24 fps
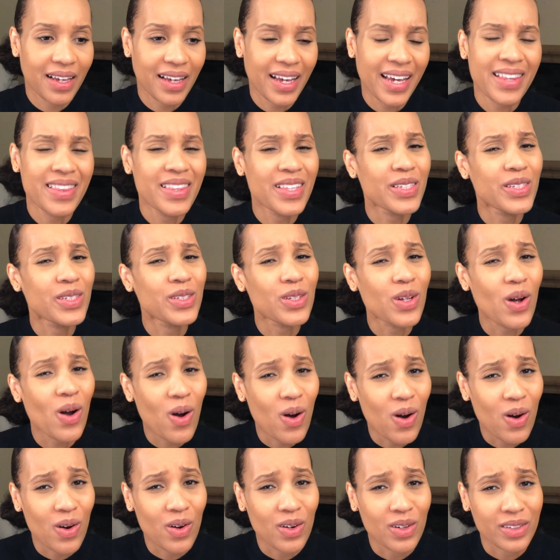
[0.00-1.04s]
and the
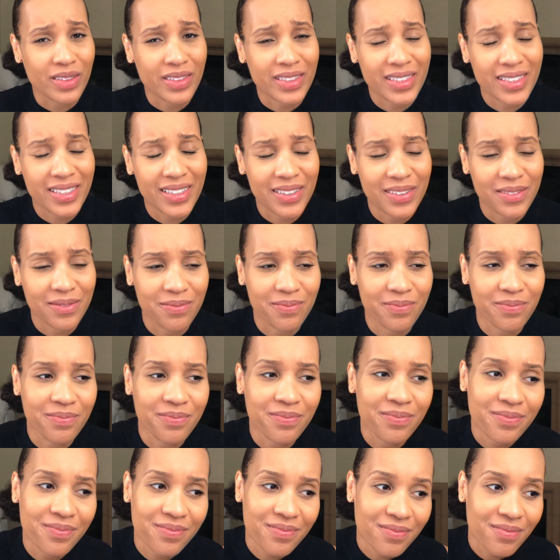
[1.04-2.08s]
songs.
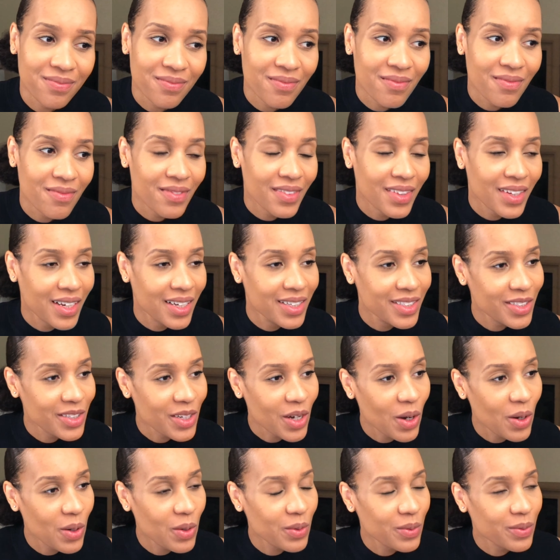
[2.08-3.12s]
So
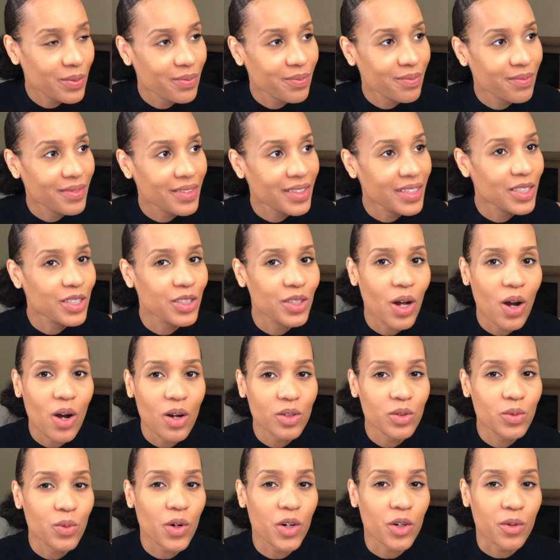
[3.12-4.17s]
the
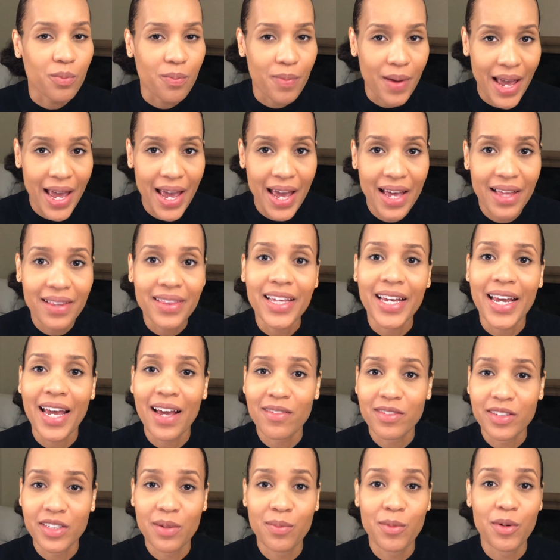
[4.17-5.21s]
songs weren't bad. They
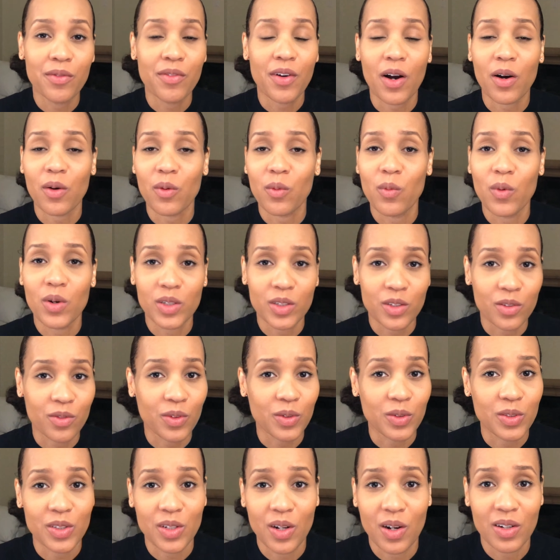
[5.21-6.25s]
have some of our
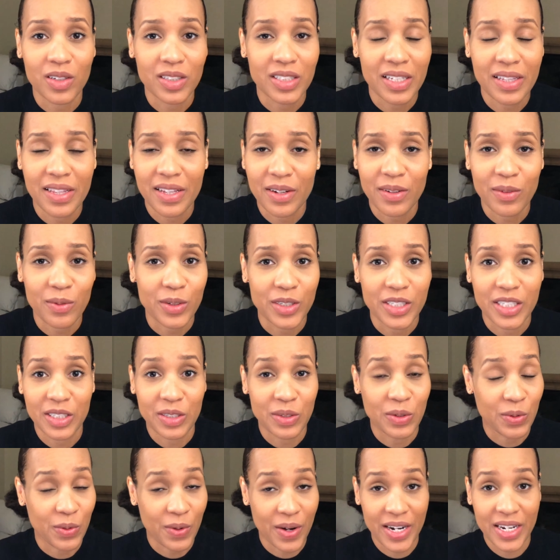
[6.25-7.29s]
wonderful songs in there, which is
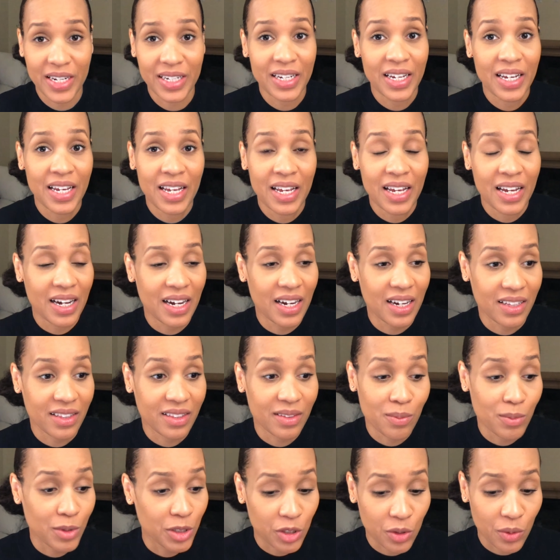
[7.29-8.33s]
great. Uh,
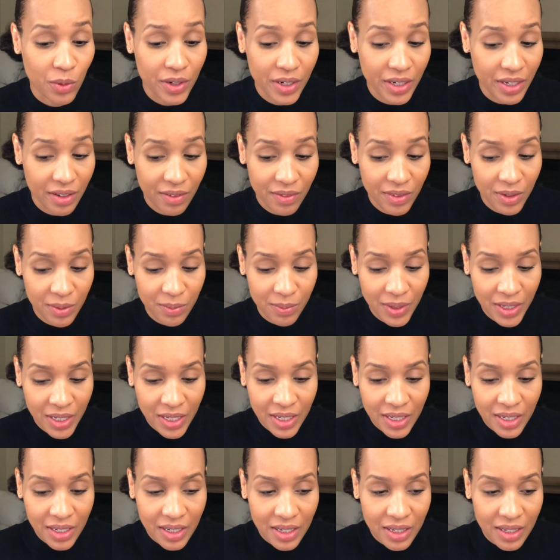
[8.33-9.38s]
the majority of them.
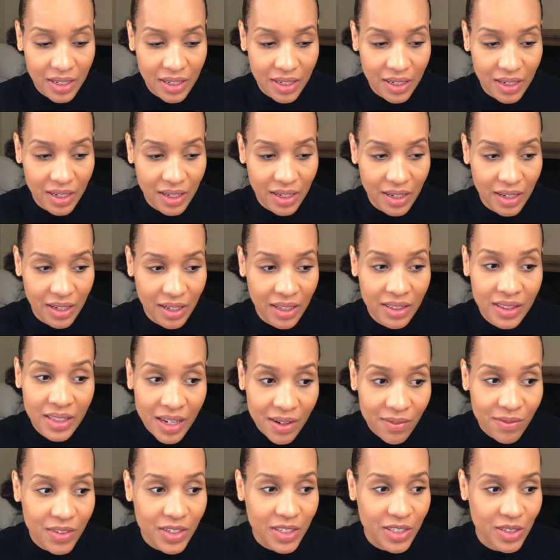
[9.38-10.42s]
I
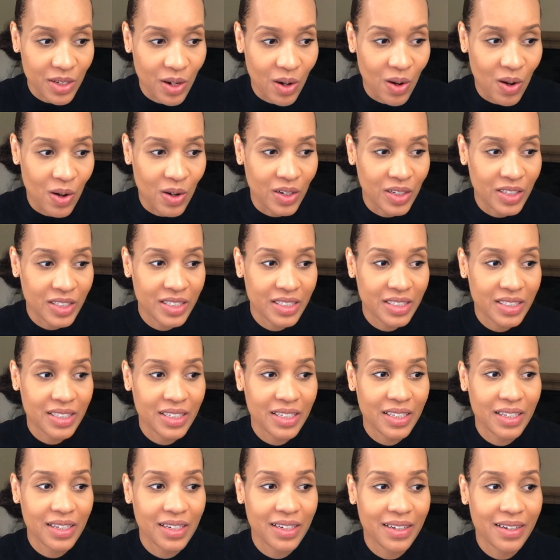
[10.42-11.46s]
love the songs.
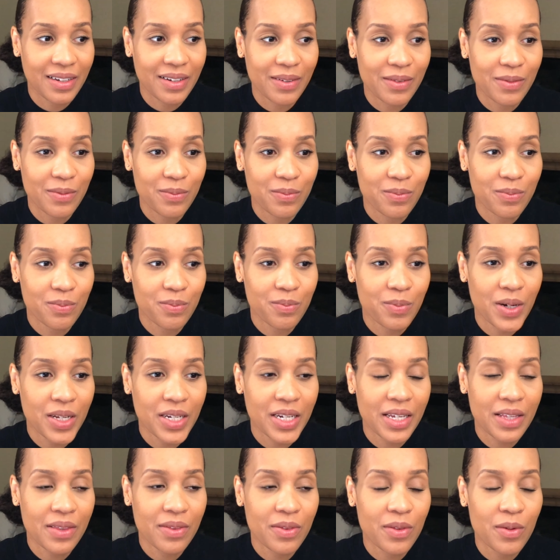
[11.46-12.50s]
But
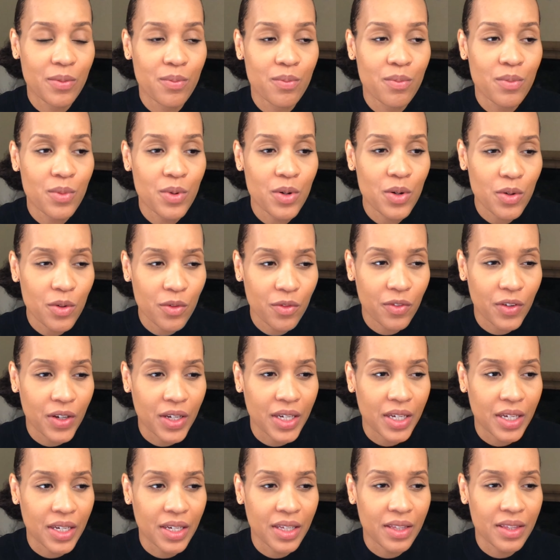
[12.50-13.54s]
in the
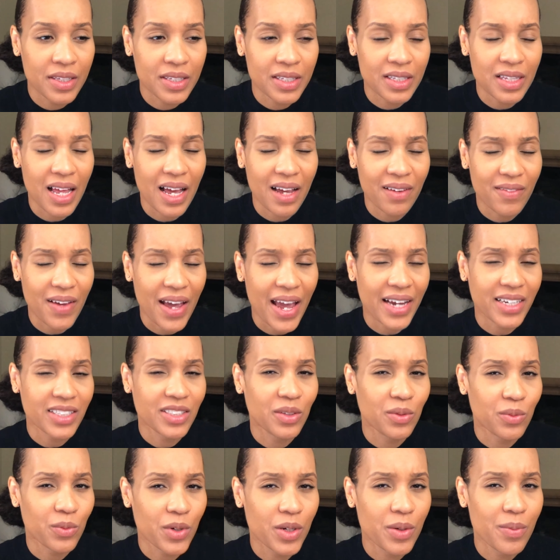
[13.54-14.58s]
movie, in this live
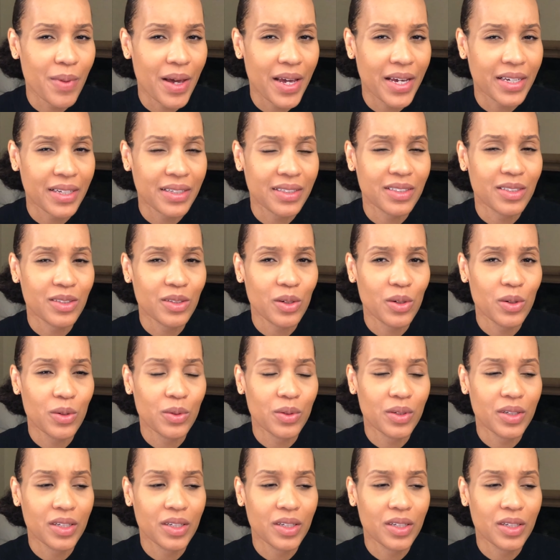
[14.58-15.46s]
action remake, so